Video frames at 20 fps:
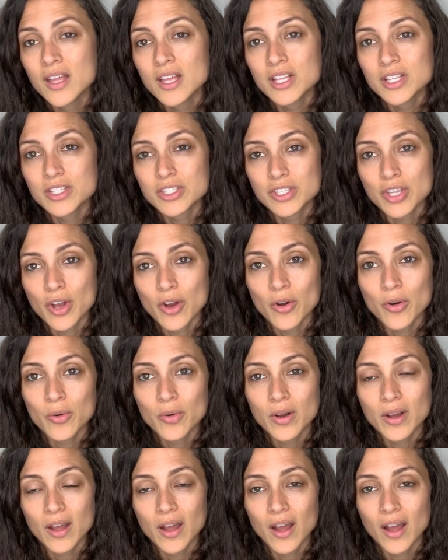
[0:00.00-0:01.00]
So
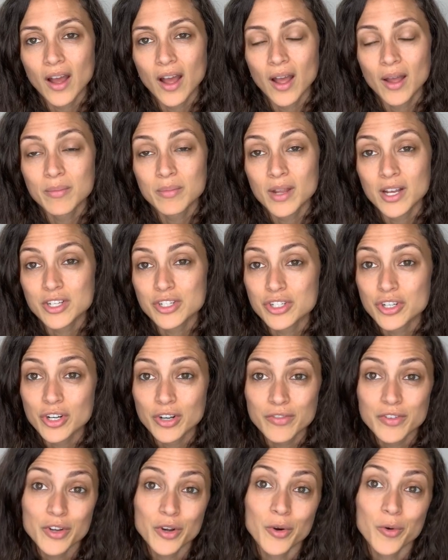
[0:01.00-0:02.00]
I'm not sure
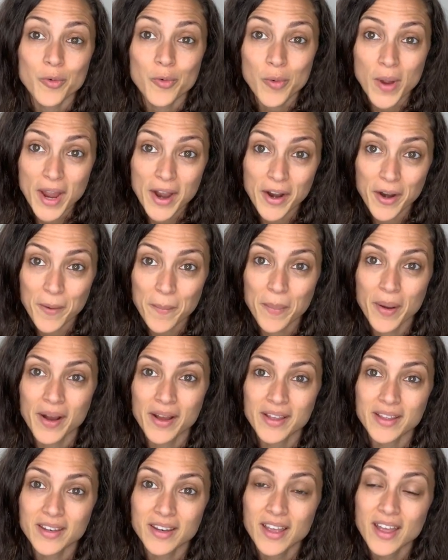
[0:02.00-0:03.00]
if you're aware,
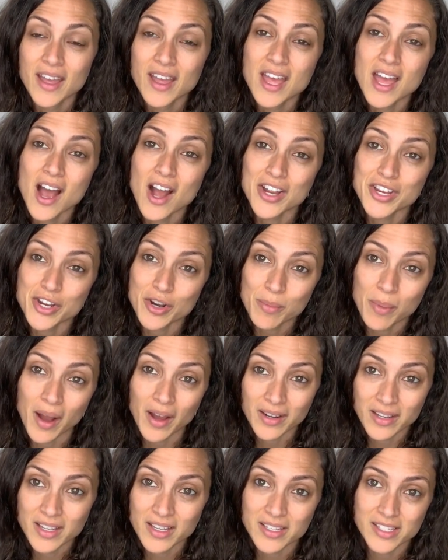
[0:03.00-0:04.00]
but your
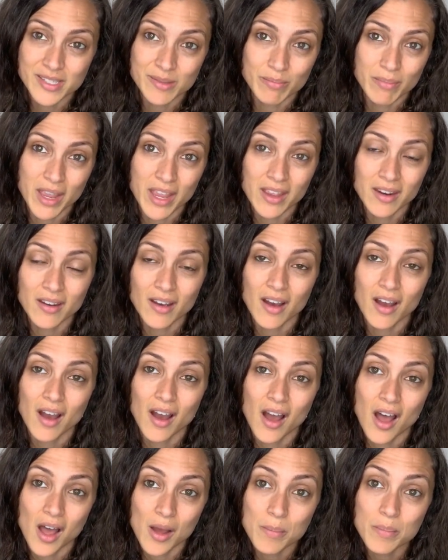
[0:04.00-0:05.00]
body is made
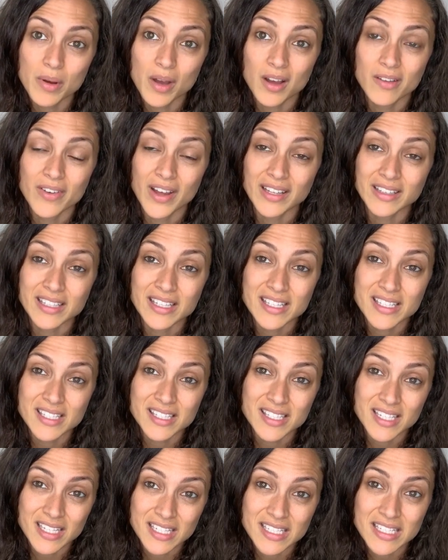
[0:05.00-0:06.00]
up of at least
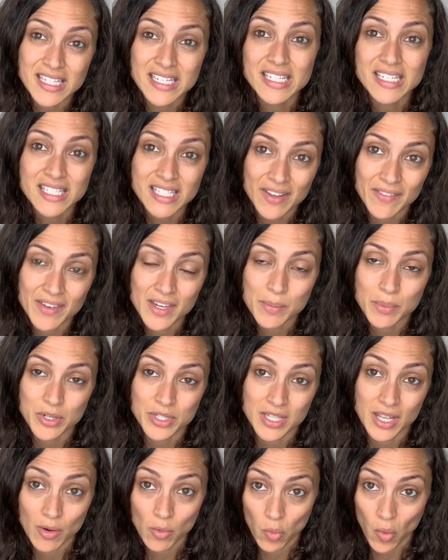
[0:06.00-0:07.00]
60 to 70%
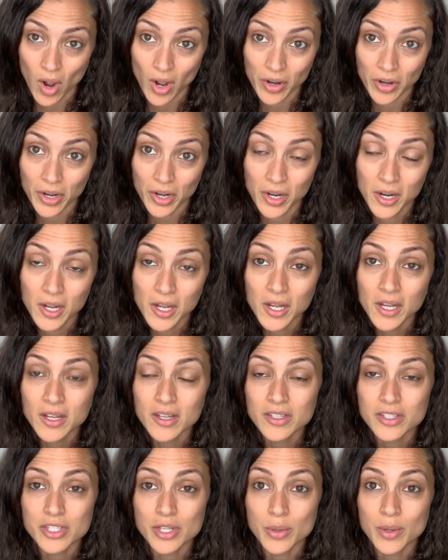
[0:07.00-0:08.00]
water.
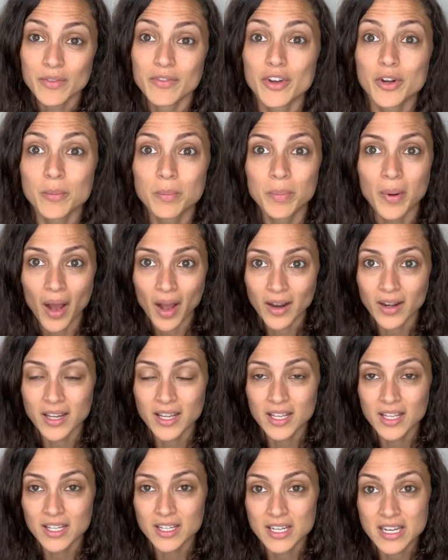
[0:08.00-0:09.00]
So if your
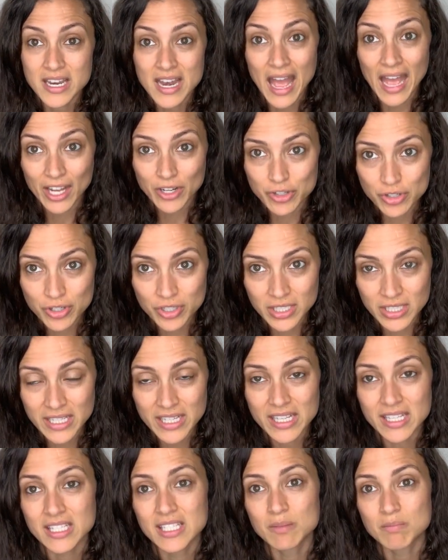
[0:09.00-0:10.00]
body naturally
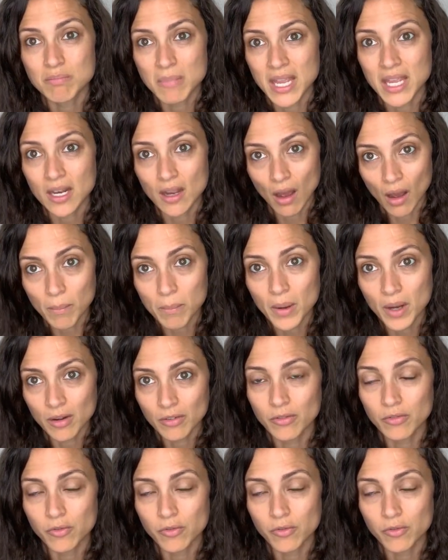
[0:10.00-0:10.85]
is made up of